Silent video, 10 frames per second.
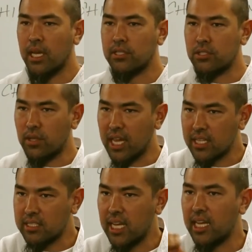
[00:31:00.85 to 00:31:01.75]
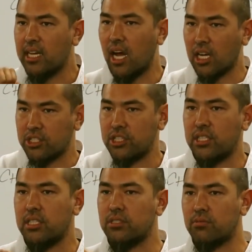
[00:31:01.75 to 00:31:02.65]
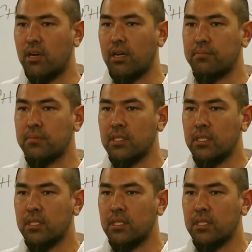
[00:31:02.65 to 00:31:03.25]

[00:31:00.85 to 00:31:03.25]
And so that can take in oxygen as well.